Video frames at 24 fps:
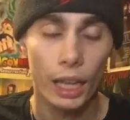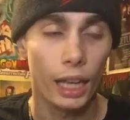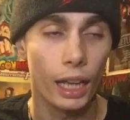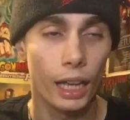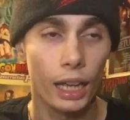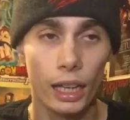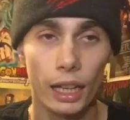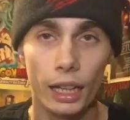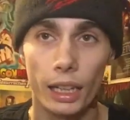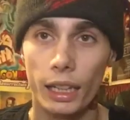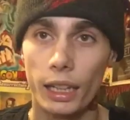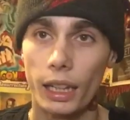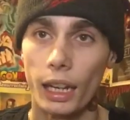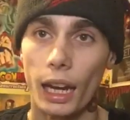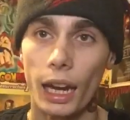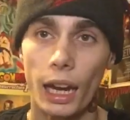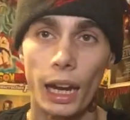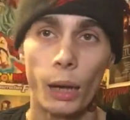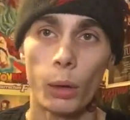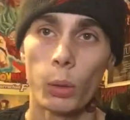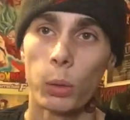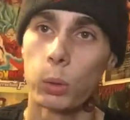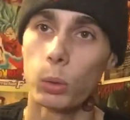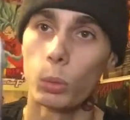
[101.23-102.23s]
And
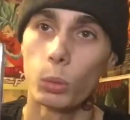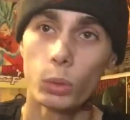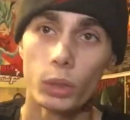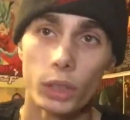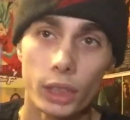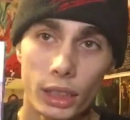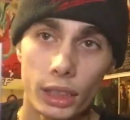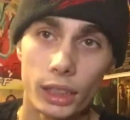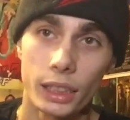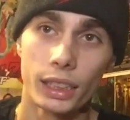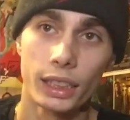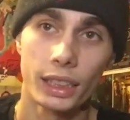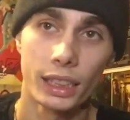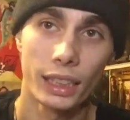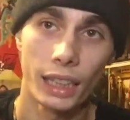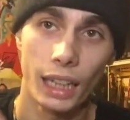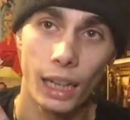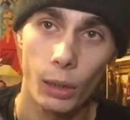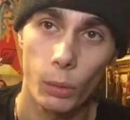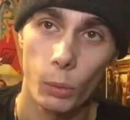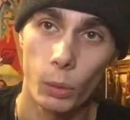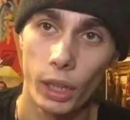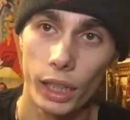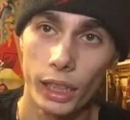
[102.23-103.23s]
I really
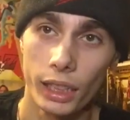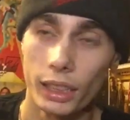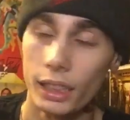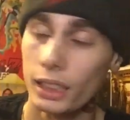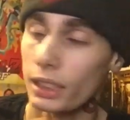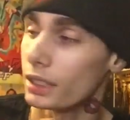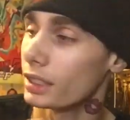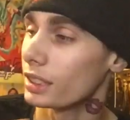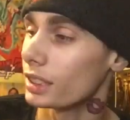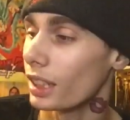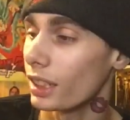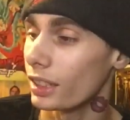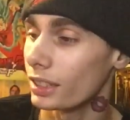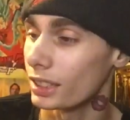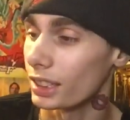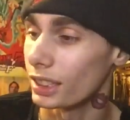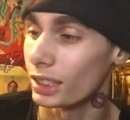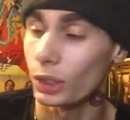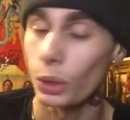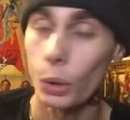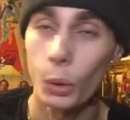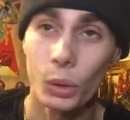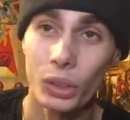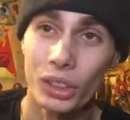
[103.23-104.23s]
cannot wait. It sucks
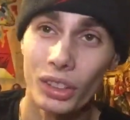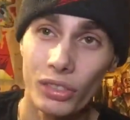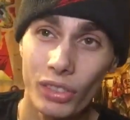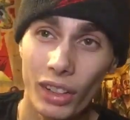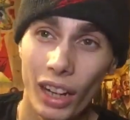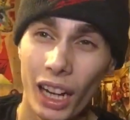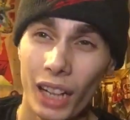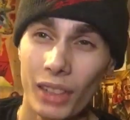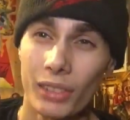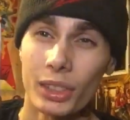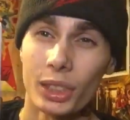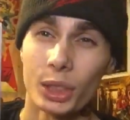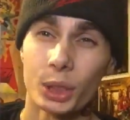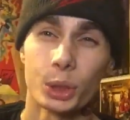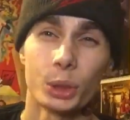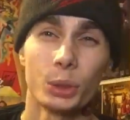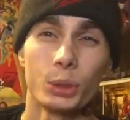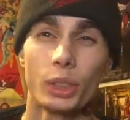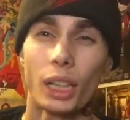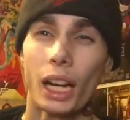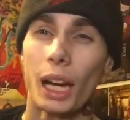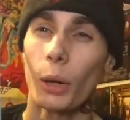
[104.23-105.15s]
it's only 5 issues.